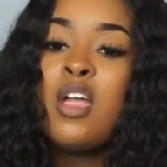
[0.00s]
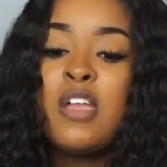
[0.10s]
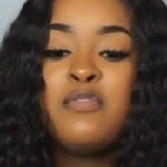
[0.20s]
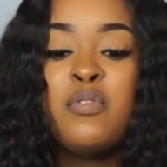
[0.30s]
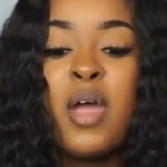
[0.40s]

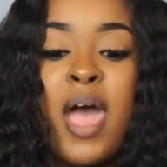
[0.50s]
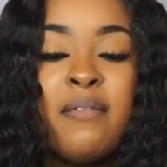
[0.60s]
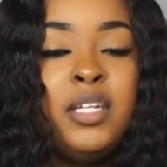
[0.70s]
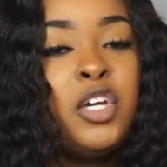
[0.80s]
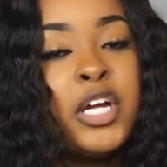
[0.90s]
if you
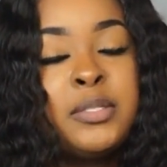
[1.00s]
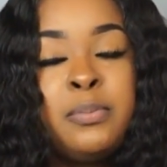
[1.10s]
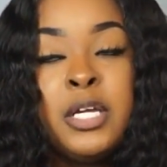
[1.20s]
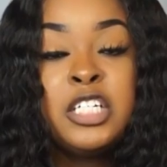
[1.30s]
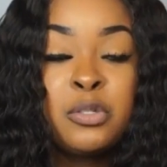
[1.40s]
have any
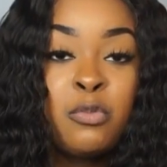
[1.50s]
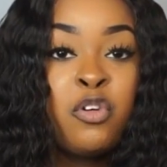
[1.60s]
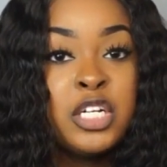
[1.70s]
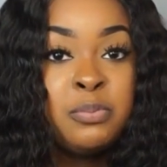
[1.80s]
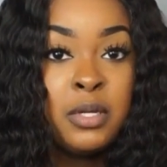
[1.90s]

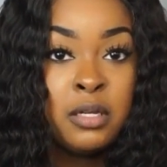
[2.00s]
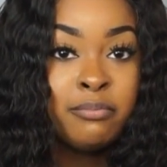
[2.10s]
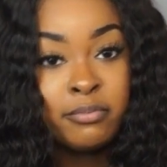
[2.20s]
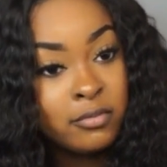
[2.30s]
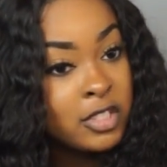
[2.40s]

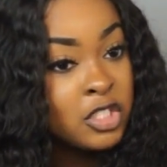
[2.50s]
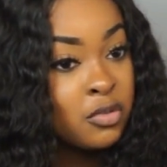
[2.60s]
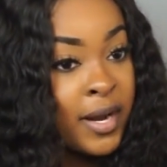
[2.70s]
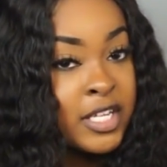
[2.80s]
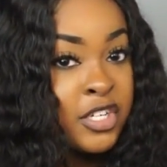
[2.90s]
crispy
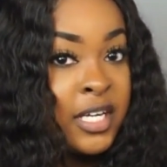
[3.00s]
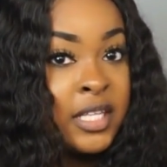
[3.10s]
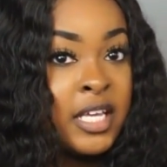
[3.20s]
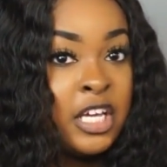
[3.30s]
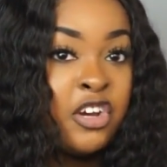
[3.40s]
strands or
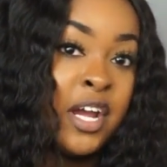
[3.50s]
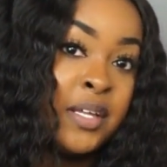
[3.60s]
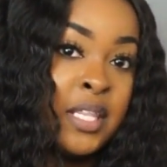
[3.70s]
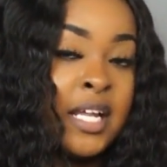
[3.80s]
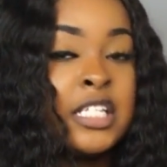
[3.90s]
anything in your
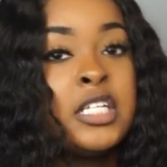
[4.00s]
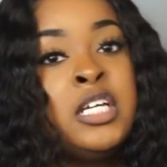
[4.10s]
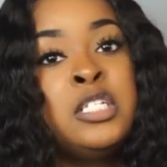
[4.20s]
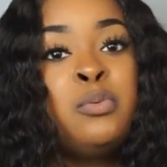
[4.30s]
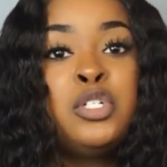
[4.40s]
hair, then that
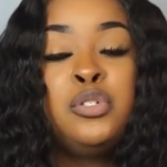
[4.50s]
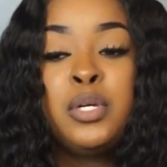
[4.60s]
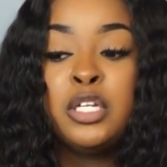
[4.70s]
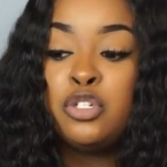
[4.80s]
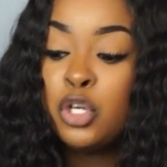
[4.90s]
is what you
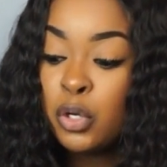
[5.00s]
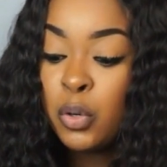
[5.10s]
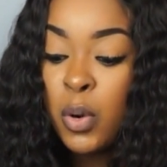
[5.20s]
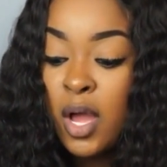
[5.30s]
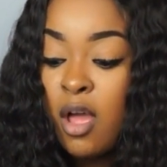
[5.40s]
can
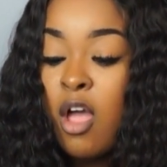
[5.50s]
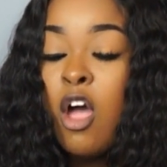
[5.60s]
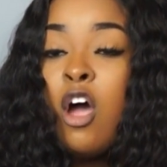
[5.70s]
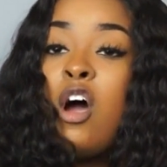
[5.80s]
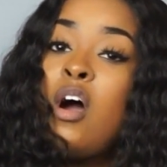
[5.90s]
do.
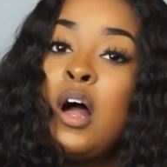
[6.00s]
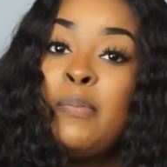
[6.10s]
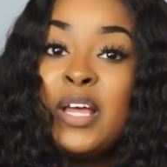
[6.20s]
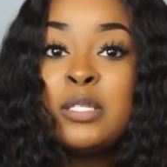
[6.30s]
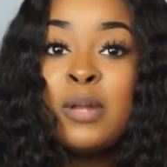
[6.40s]

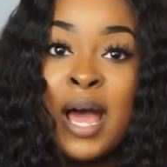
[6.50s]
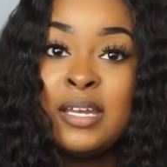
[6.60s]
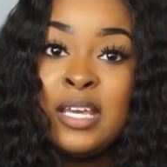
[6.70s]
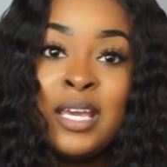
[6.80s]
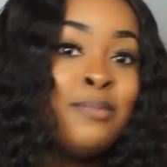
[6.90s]
That's what I
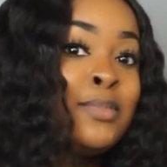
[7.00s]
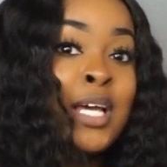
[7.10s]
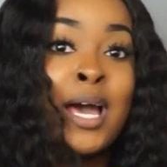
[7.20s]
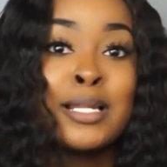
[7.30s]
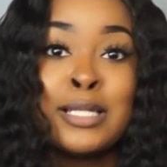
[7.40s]
did
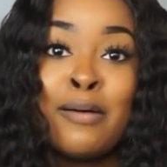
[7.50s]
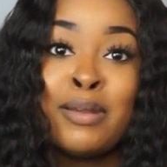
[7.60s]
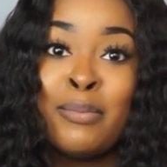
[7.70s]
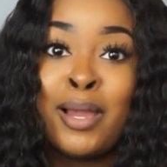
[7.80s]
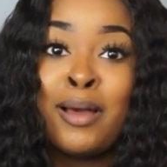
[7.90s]
to kind of
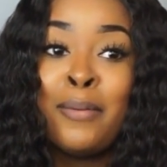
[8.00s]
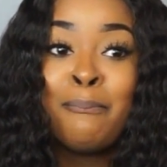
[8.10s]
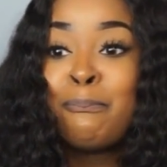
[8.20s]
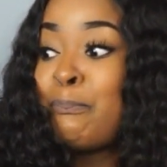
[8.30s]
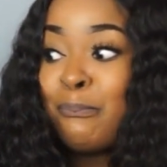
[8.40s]
soften it back
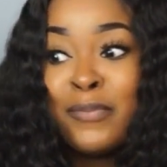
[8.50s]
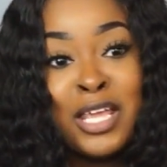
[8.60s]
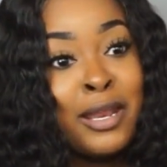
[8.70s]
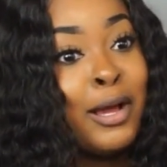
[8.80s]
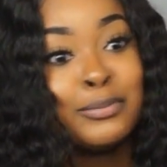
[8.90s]
up.
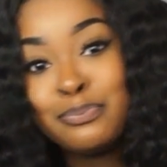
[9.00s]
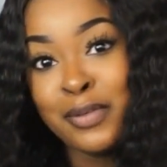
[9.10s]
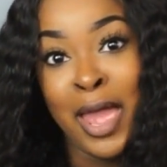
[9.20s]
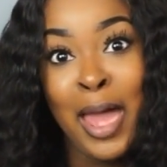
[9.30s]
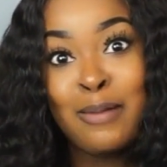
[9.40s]
You know,
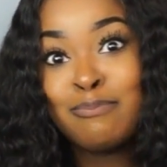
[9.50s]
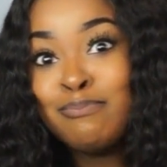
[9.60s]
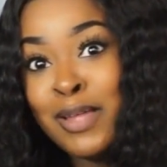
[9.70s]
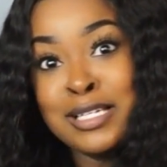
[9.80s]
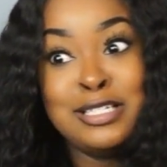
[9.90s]
hey,
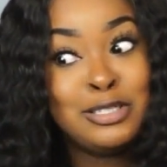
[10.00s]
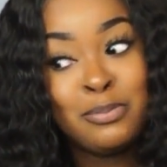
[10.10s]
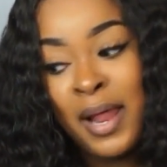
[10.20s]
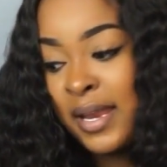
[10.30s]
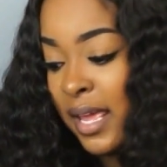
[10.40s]
that's just
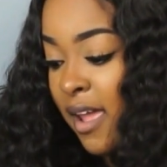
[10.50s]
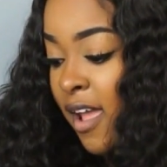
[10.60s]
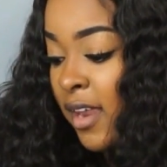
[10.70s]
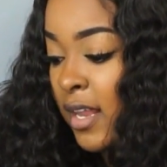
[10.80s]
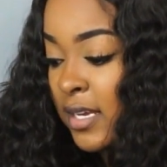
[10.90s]
what I
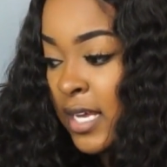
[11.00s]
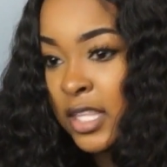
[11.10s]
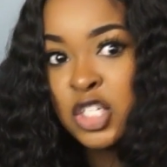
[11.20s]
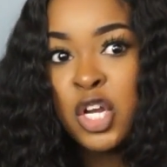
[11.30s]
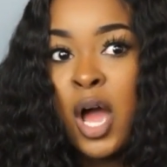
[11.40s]
did, and it did
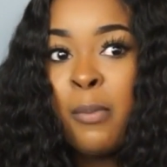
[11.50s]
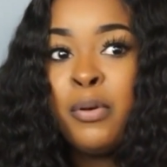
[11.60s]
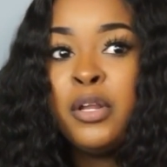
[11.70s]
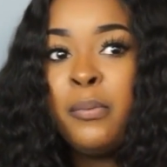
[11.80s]
the job pretty